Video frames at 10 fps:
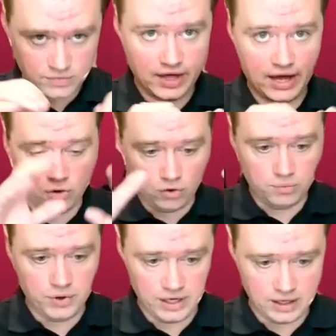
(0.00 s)
whole
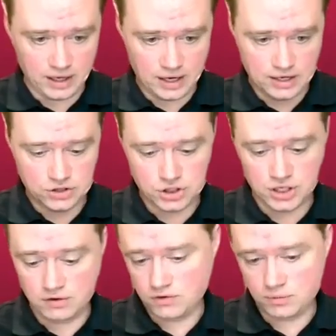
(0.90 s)
big sheet
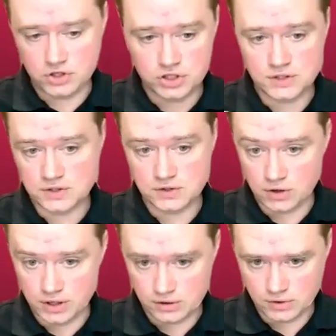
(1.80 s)
of images is
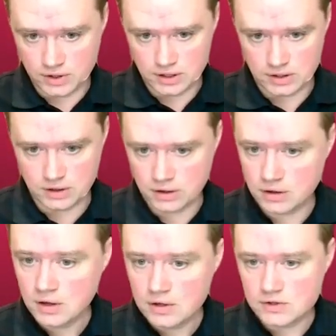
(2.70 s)
already loaded in there.
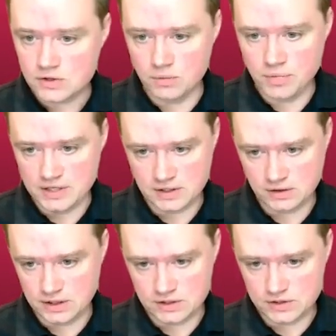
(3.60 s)
So
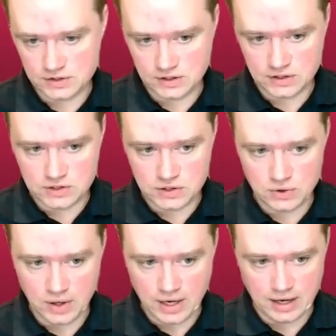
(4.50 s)
basically it's just going to
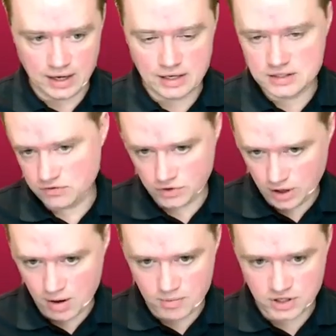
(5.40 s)
do a different
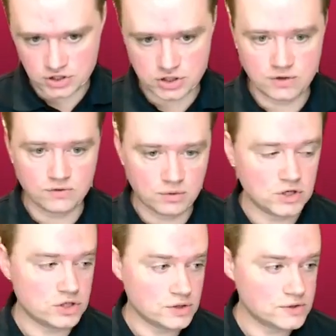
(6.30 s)
combination of
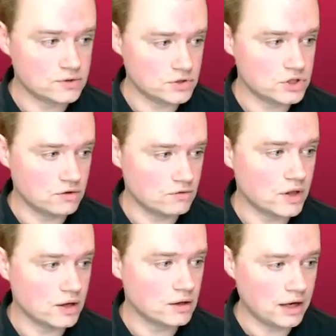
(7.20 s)
images to achieve
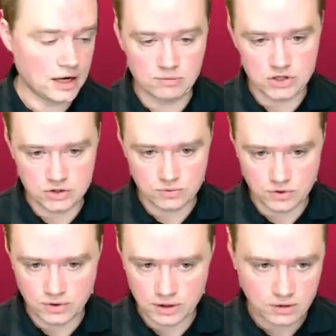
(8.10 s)
the animation we're doing.